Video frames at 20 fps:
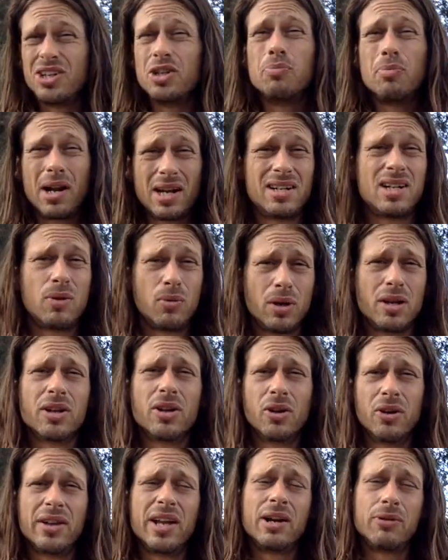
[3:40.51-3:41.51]
You might not want to
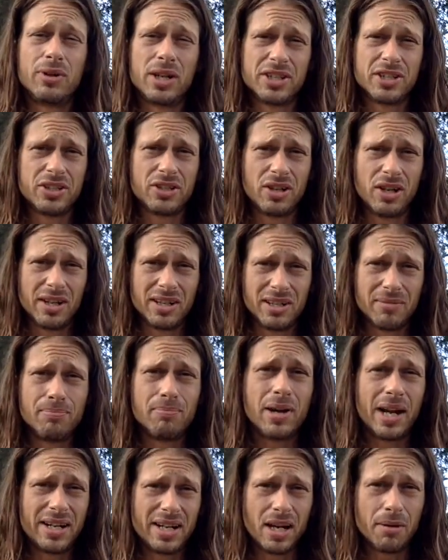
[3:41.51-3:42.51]
go to that restaurant. It
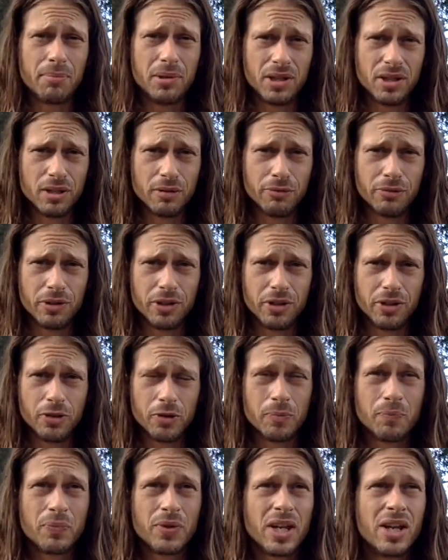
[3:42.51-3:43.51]
might not be good for you.
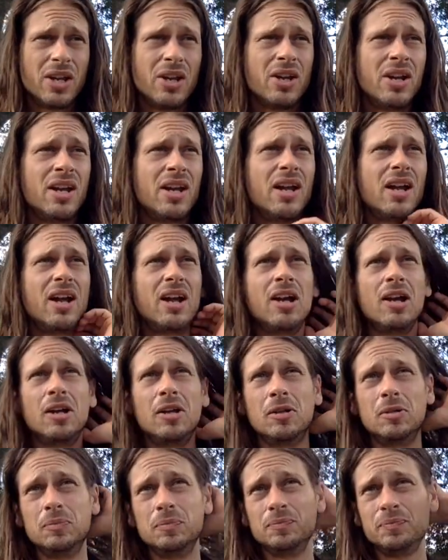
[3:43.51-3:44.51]

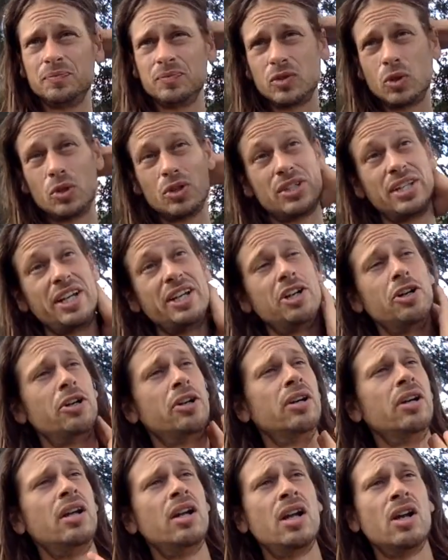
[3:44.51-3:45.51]
Um, or say
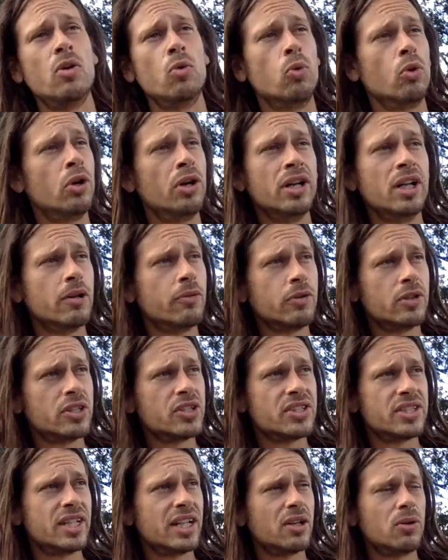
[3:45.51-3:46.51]
you're worried if you're
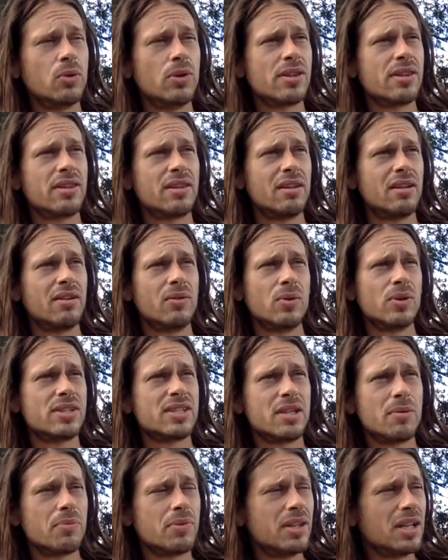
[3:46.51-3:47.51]
sick with with
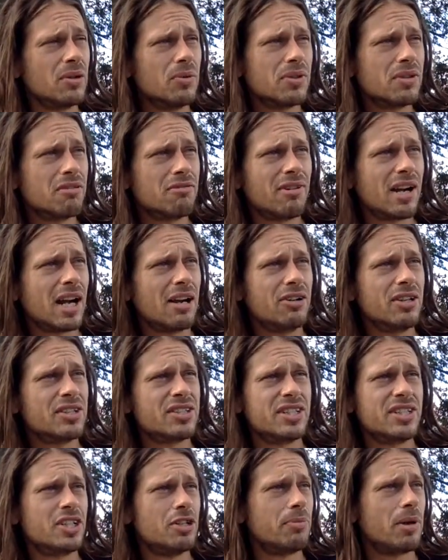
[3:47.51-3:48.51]
something with a
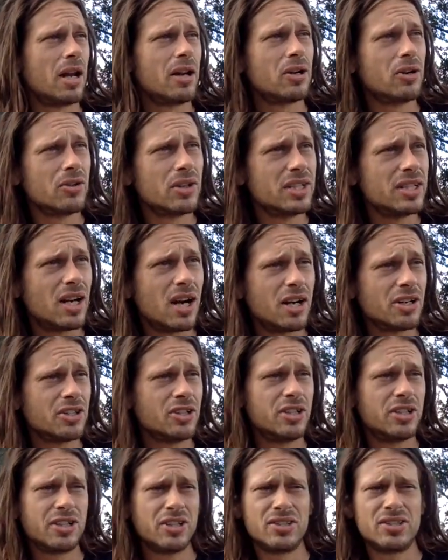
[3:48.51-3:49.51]
virus, and you're about to go to the
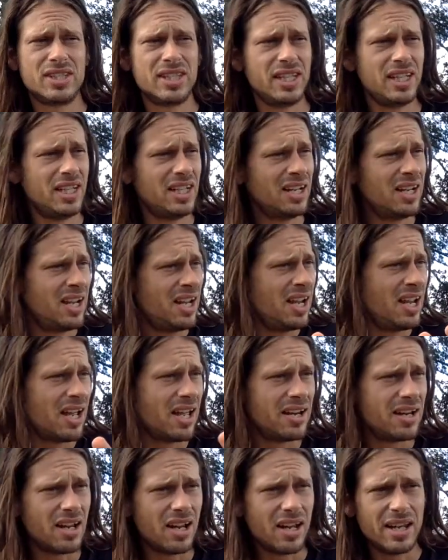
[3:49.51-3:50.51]
doctor, and you see
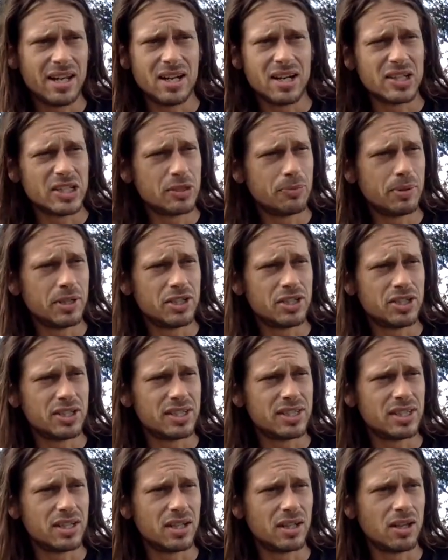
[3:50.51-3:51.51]
an
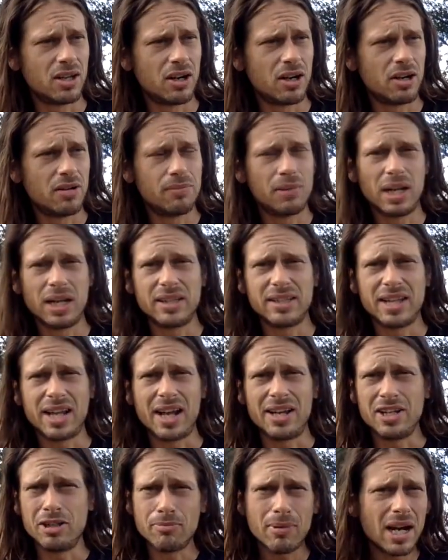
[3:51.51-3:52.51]
inauspicious alarm like
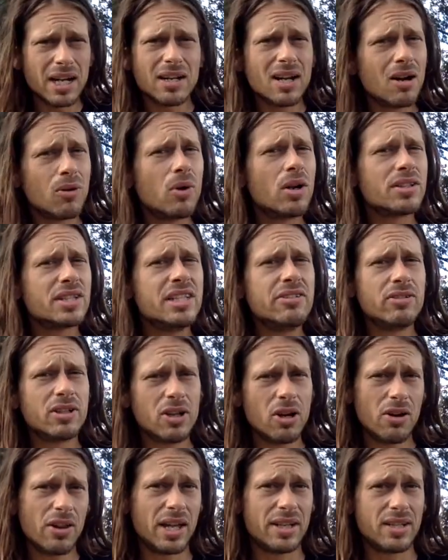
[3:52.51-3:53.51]
that, you might not want to even
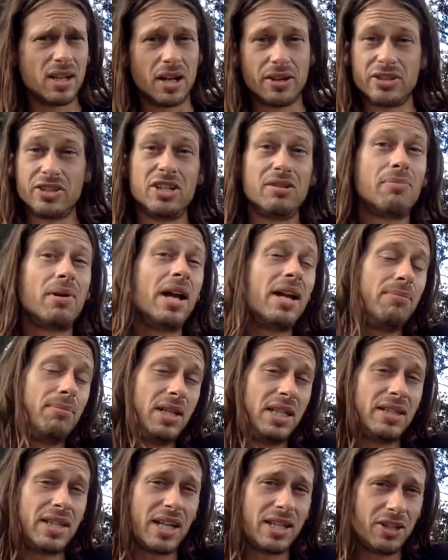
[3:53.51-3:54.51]
go to that doctor. It might
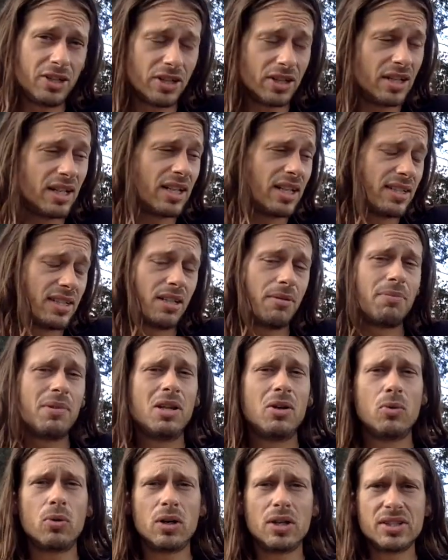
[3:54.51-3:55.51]
mean that you're going to get
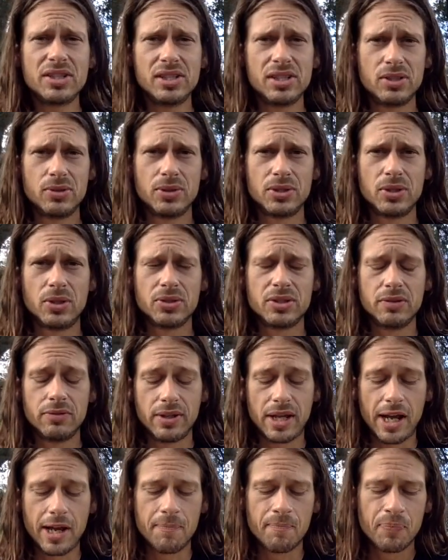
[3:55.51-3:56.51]
something worse as a result of
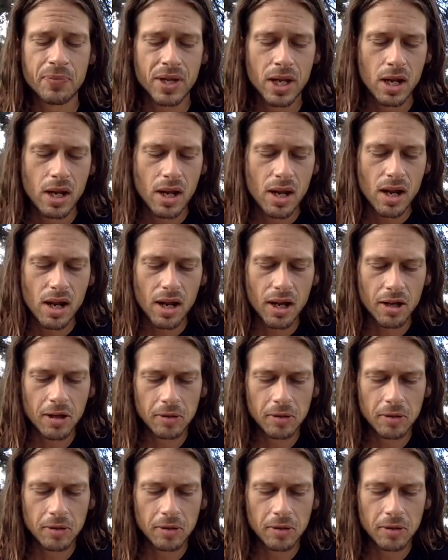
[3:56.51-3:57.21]
that.